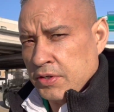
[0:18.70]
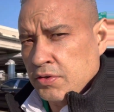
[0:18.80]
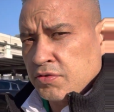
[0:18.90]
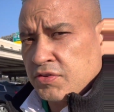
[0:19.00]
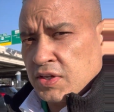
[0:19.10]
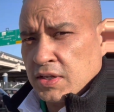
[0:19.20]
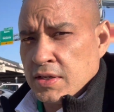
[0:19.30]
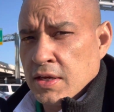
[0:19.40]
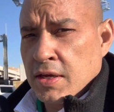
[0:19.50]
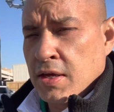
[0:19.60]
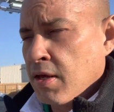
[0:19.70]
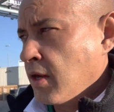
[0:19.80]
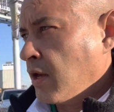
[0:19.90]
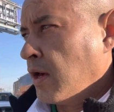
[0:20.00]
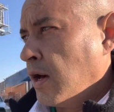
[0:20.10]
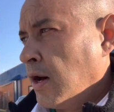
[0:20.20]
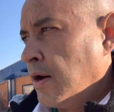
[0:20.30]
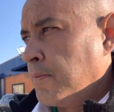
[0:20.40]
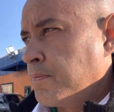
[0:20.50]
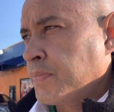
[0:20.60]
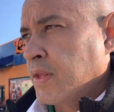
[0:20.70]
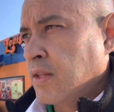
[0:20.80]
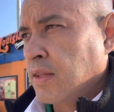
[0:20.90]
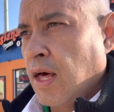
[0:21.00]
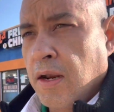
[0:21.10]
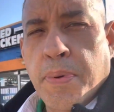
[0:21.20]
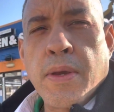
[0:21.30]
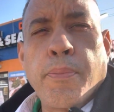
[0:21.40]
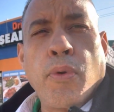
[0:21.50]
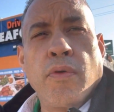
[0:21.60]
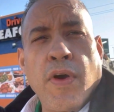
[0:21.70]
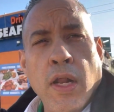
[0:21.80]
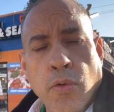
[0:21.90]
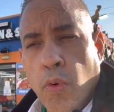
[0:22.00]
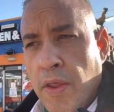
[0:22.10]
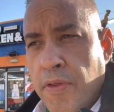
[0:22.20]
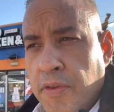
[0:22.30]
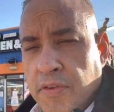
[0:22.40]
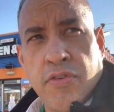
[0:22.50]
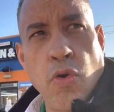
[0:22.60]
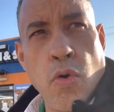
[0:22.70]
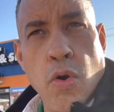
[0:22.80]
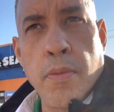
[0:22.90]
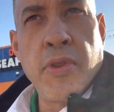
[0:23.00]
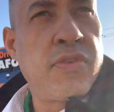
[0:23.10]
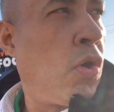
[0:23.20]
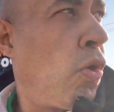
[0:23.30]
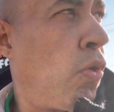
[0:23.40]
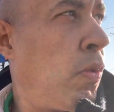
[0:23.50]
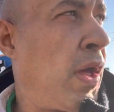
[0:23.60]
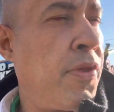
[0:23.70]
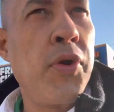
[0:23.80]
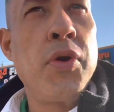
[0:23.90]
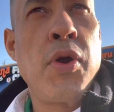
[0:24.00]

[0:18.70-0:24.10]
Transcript: Houston. A lot of people have had to weather this storm, this cold weather,